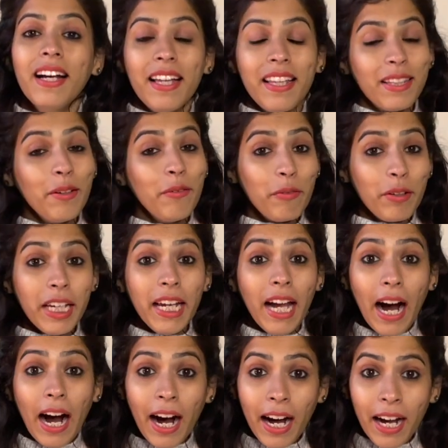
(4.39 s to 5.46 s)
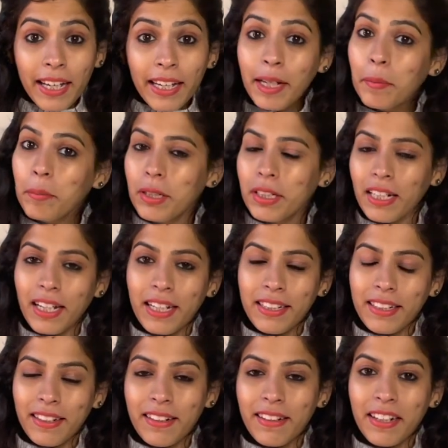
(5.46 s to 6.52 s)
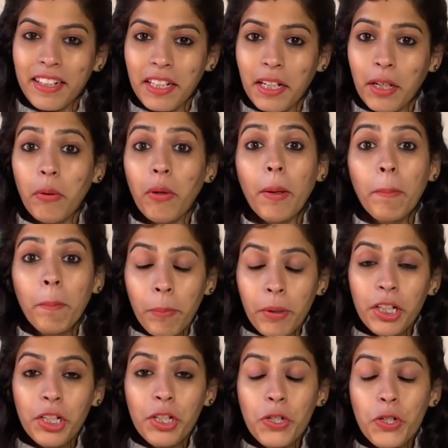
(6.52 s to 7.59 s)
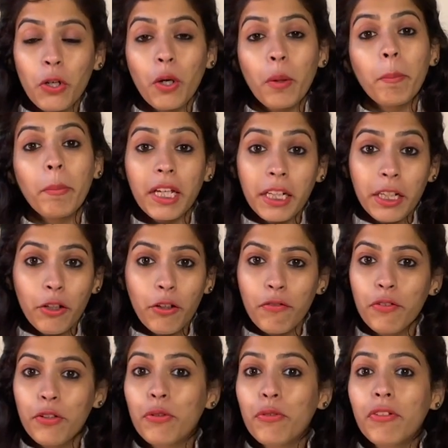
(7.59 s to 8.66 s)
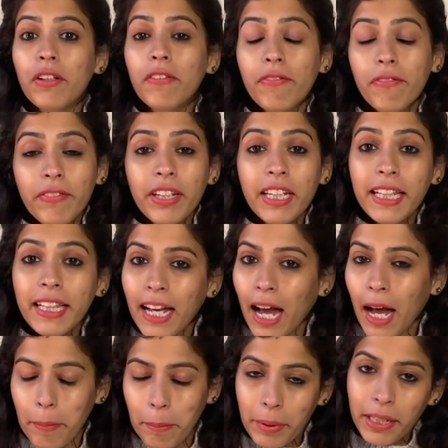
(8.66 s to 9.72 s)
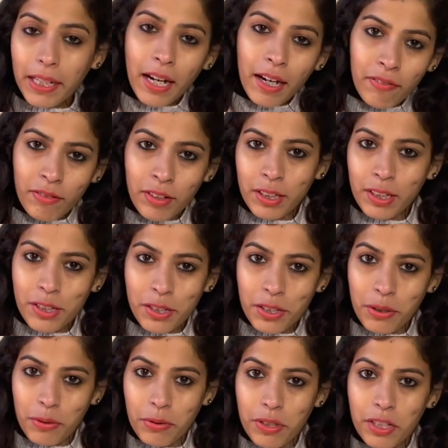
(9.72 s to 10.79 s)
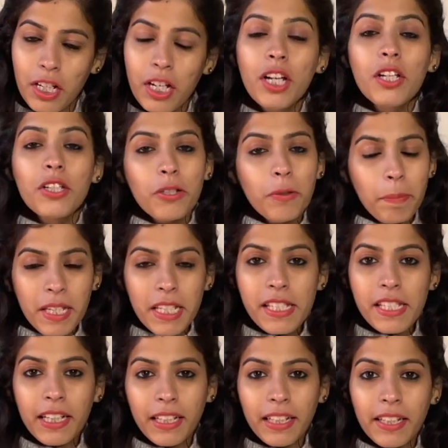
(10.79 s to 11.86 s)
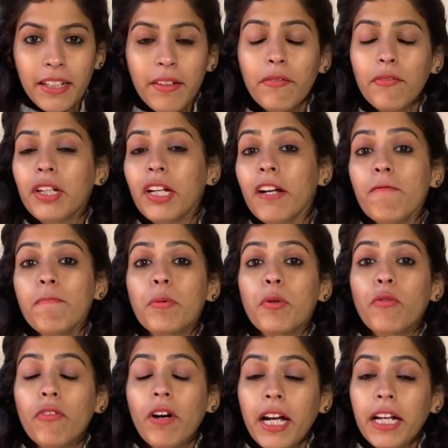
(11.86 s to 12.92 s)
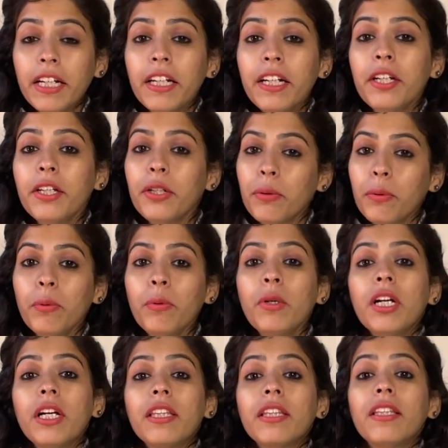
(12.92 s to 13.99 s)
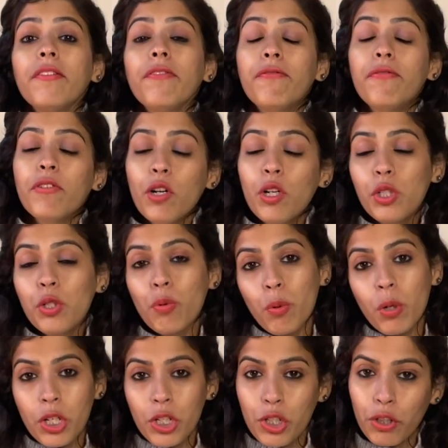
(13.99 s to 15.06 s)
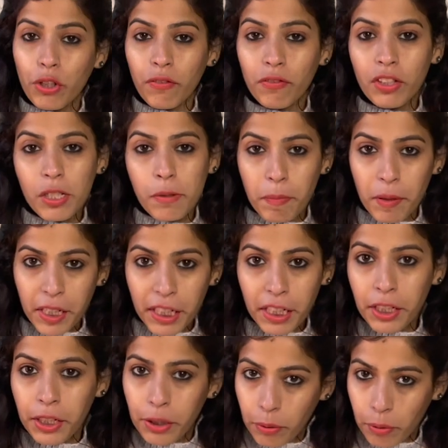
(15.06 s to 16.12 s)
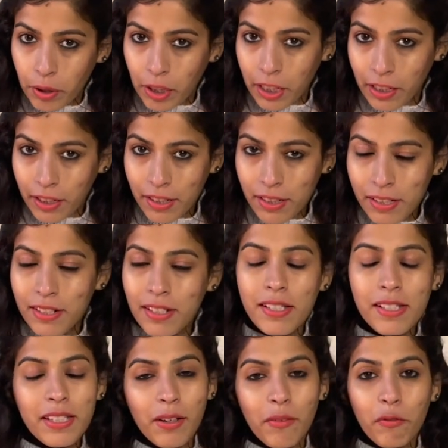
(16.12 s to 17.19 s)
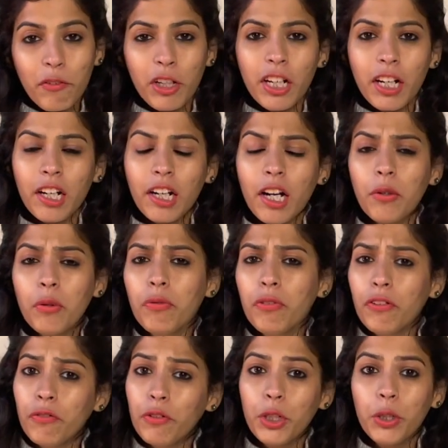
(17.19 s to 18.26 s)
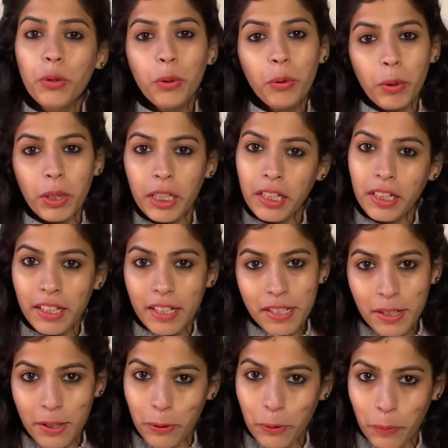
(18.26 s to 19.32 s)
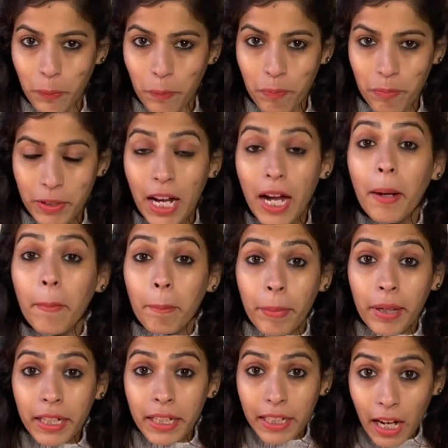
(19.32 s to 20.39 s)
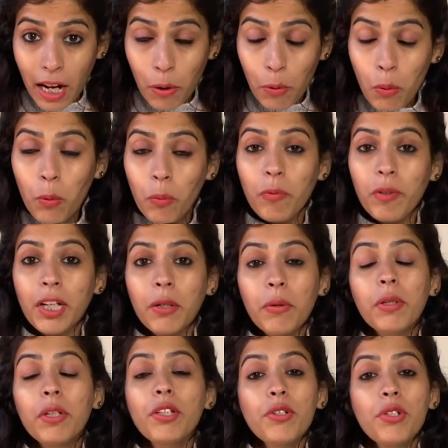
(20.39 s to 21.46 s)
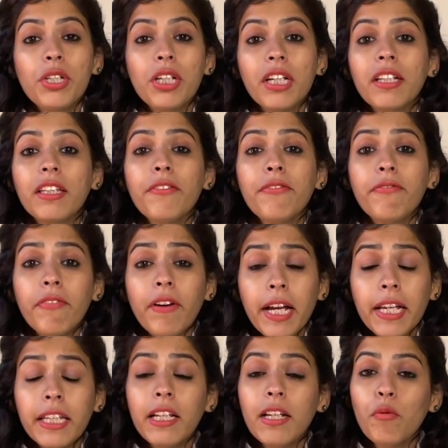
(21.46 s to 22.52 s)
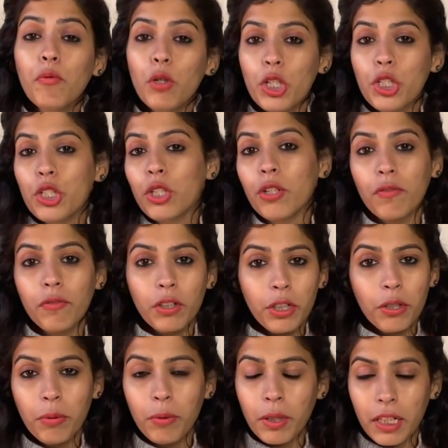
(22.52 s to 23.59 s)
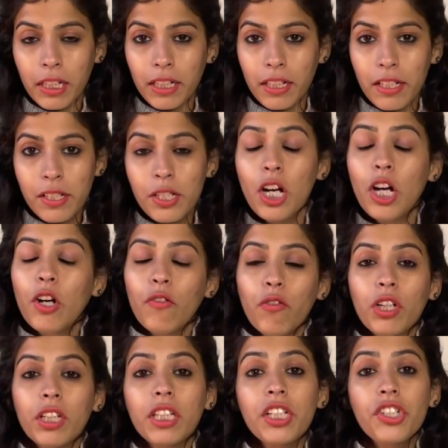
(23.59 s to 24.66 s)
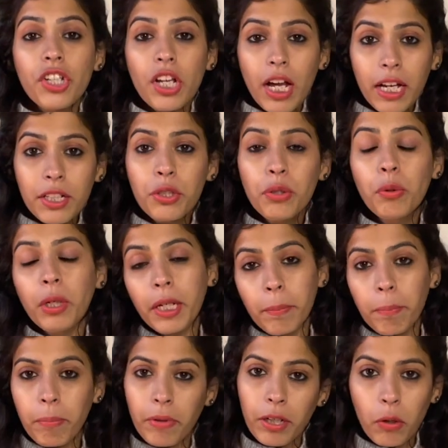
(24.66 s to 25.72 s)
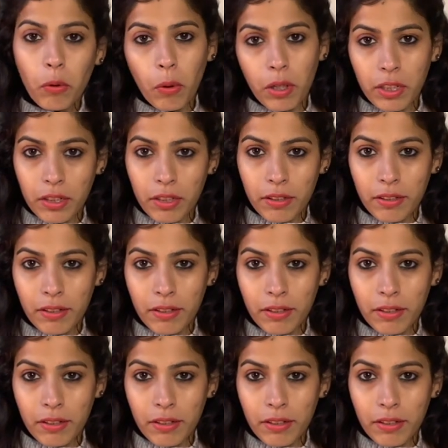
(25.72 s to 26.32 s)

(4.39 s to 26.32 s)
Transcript: The way I am delighted right now, I'm pretty sure many of you will feel happy after this news. So basically, we have provided you the first version of the speaking cue card list somewhere around 15 to 20 days ago. But now we are going to share the final version of the cue card list for the Jan to April quarter.